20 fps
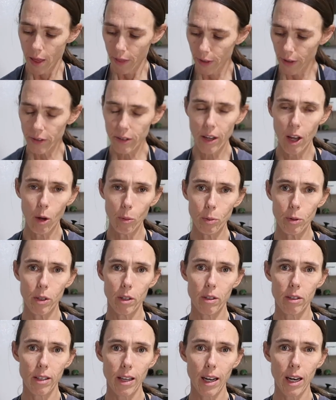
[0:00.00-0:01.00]
This helps
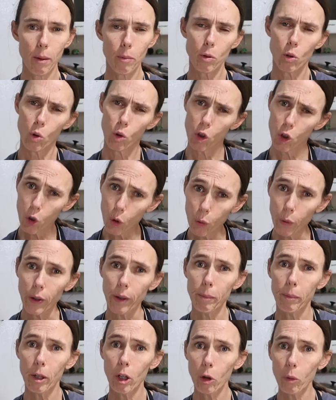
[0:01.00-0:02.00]
it set up so it's
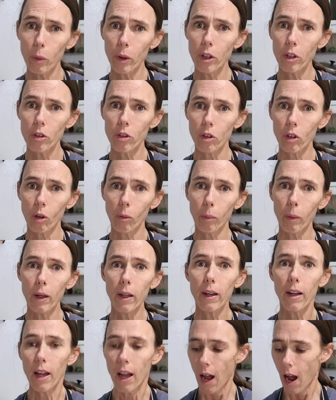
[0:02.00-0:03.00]
creamier when you scoop
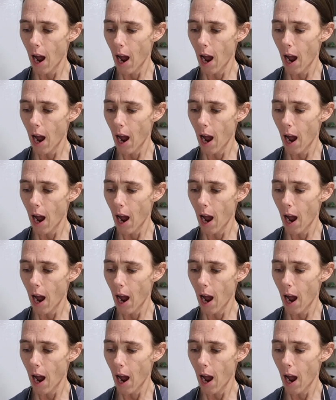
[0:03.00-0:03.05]
it.